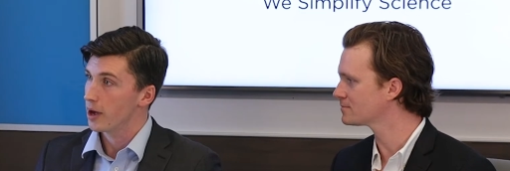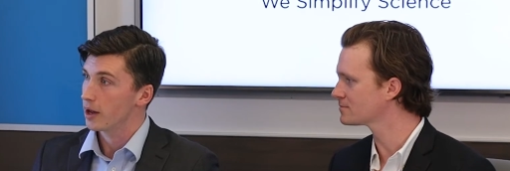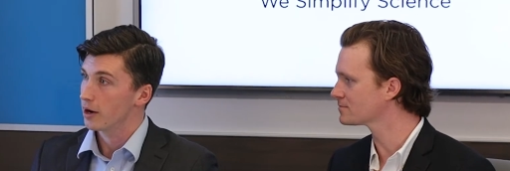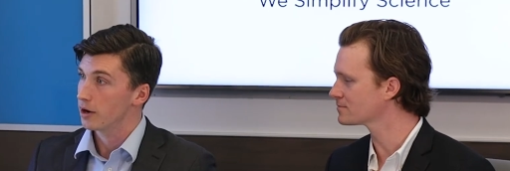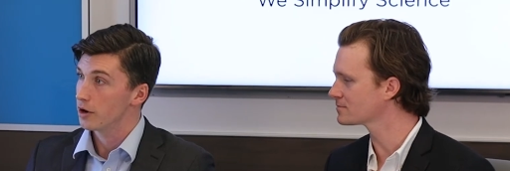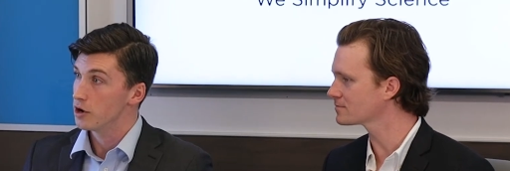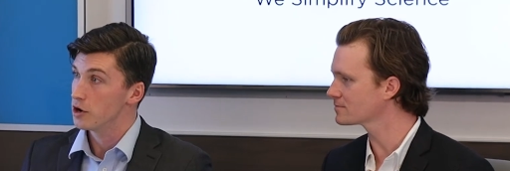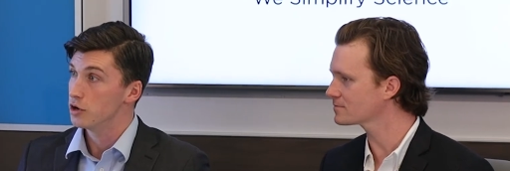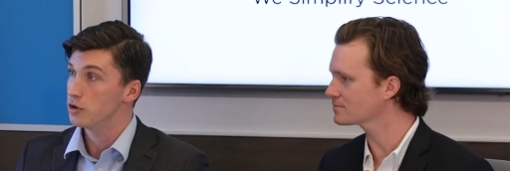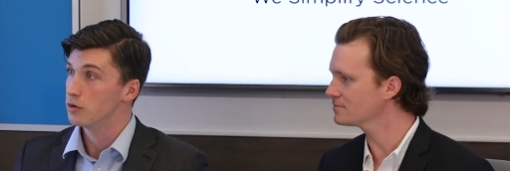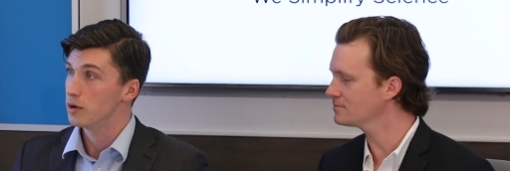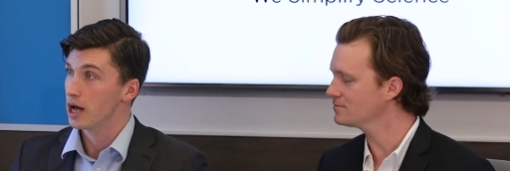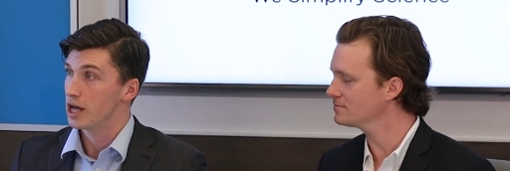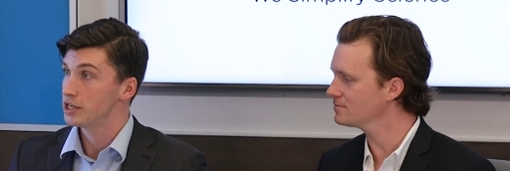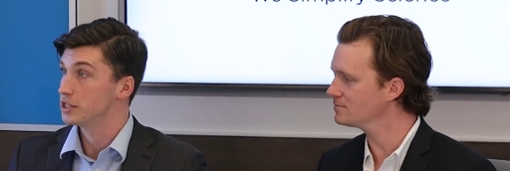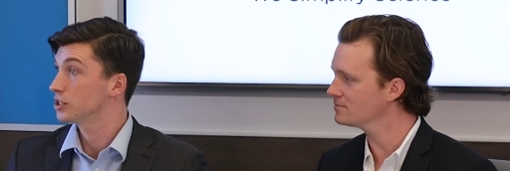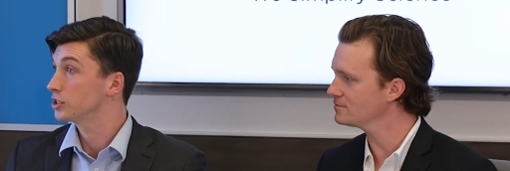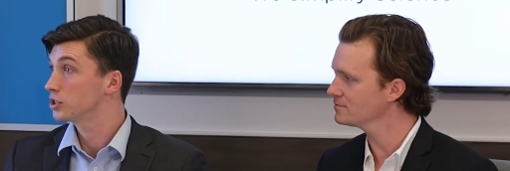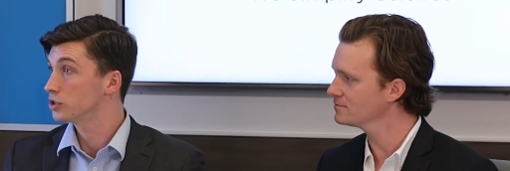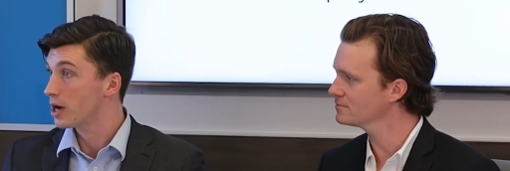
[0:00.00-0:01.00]
Speaker 1: about our new
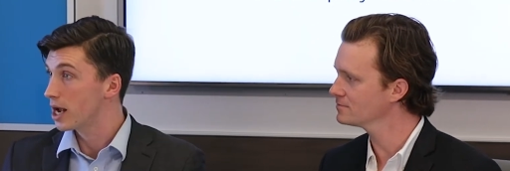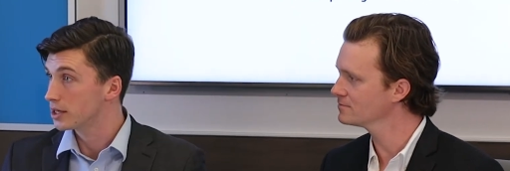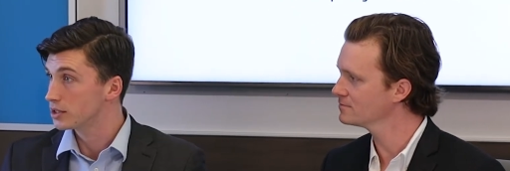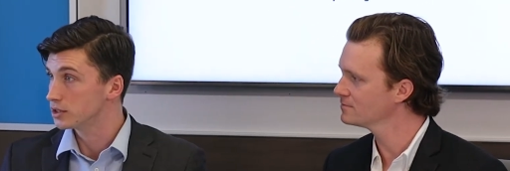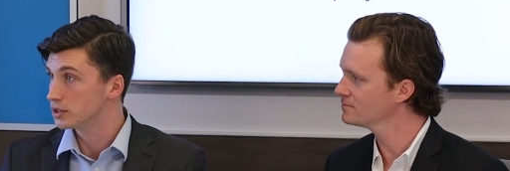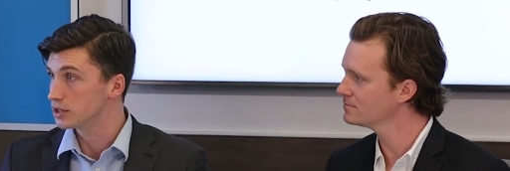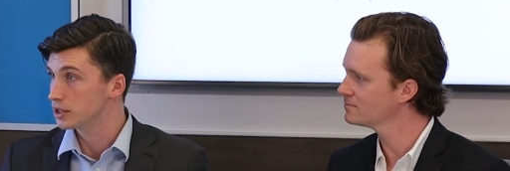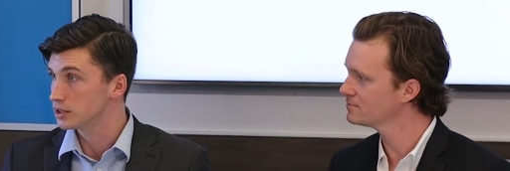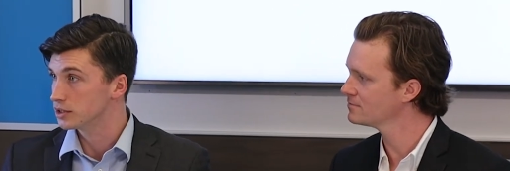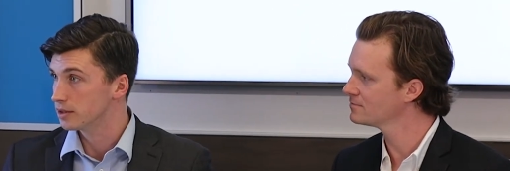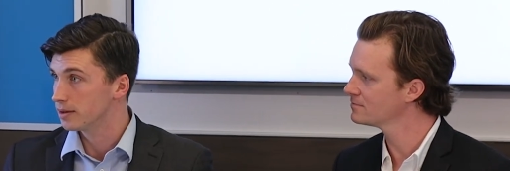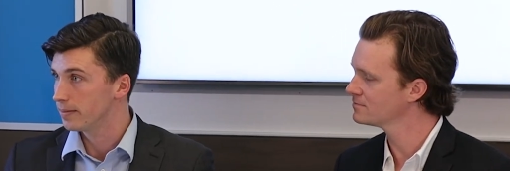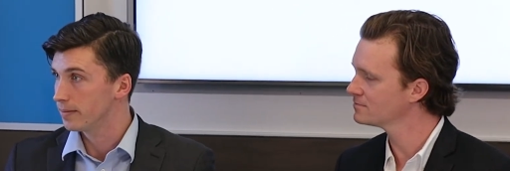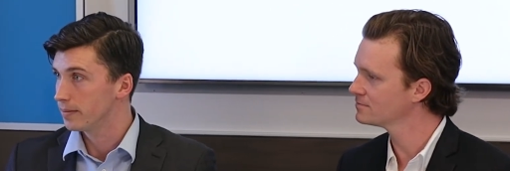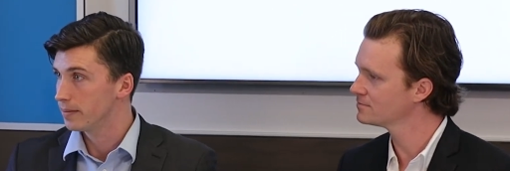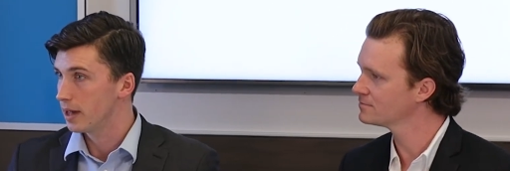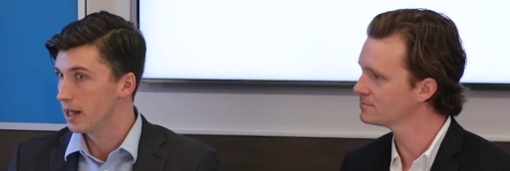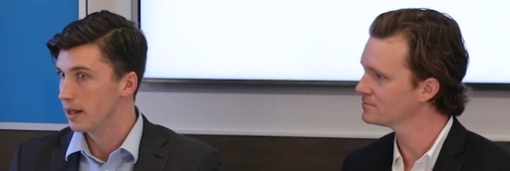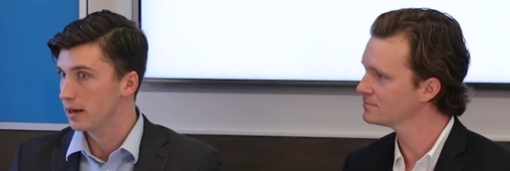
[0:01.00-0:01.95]
Edge extraction system.